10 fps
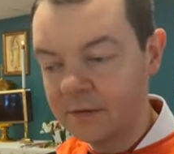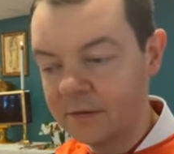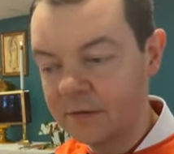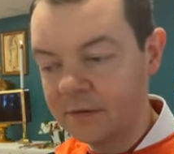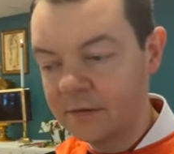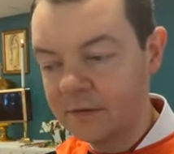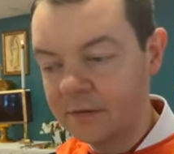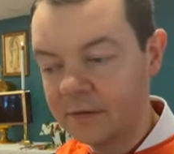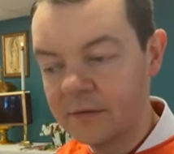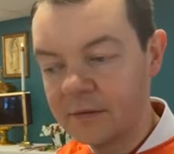
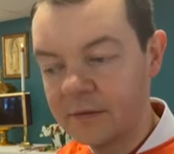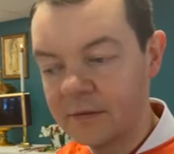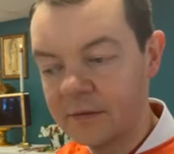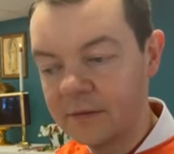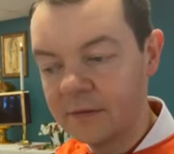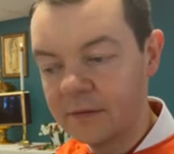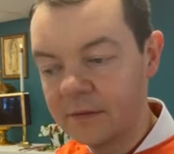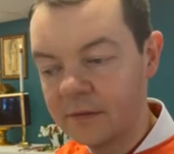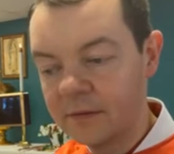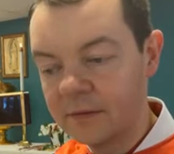
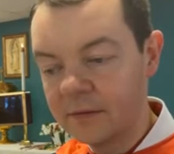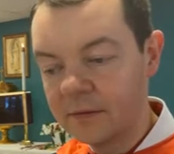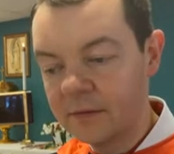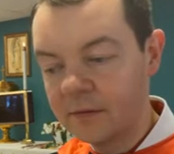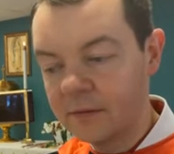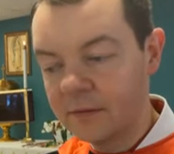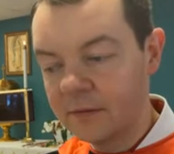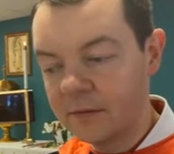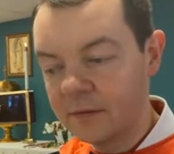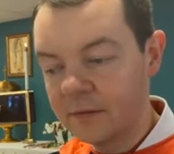
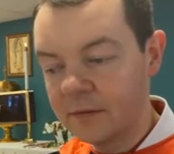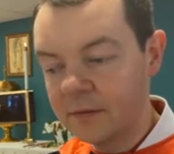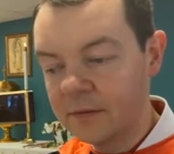(silence)